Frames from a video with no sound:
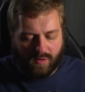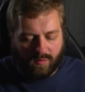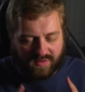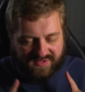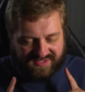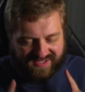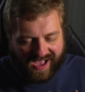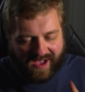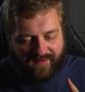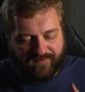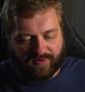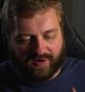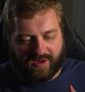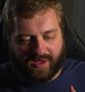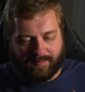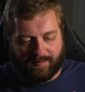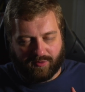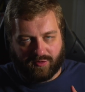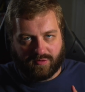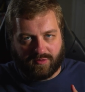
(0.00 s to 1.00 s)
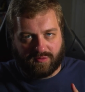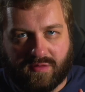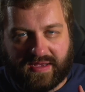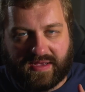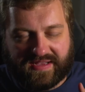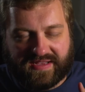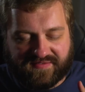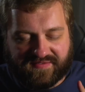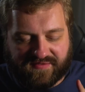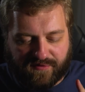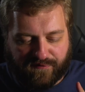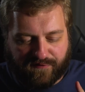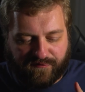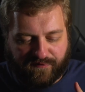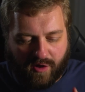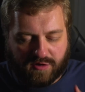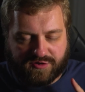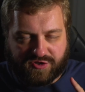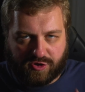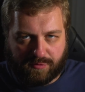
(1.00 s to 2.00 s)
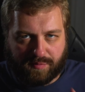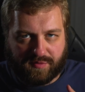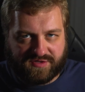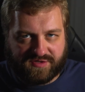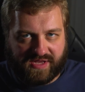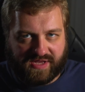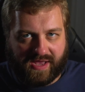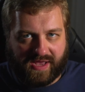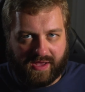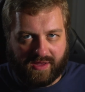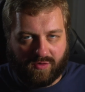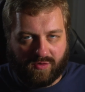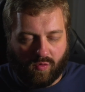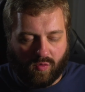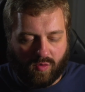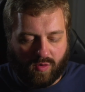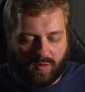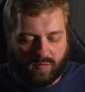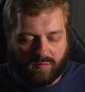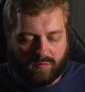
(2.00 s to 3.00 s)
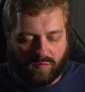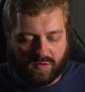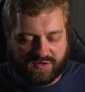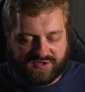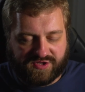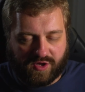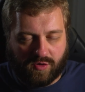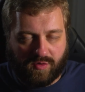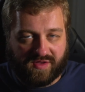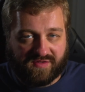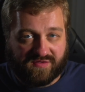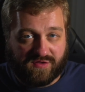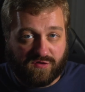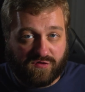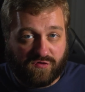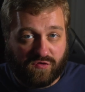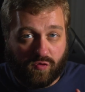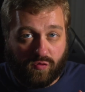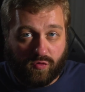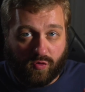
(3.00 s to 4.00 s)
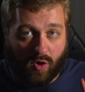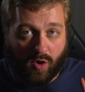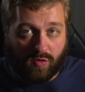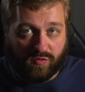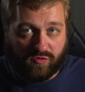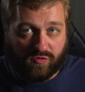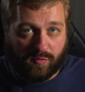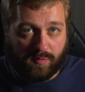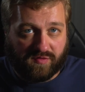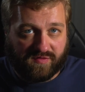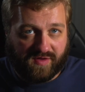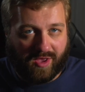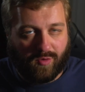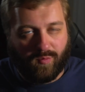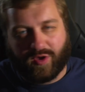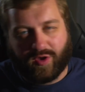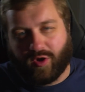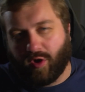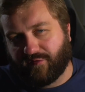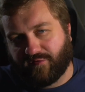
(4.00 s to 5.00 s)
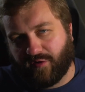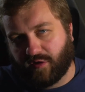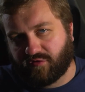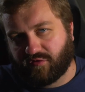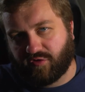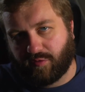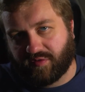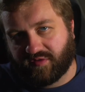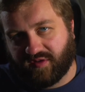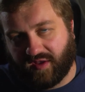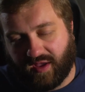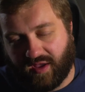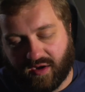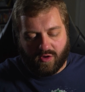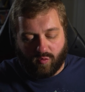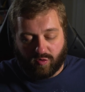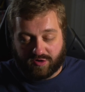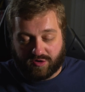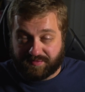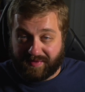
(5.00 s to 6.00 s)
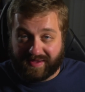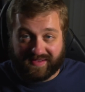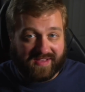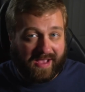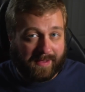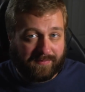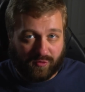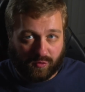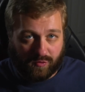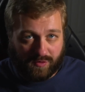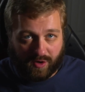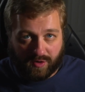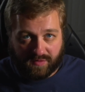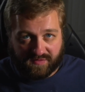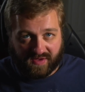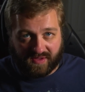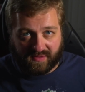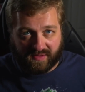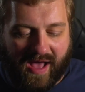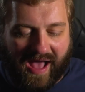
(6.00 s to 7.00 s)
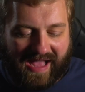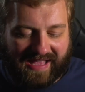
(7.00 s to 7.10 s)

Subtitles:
What's not forgettable is the false Super Saiyan, or what's known as the pseudo Super Saiyan. We call it a false Super Saiyan, which makes absolutely no sense.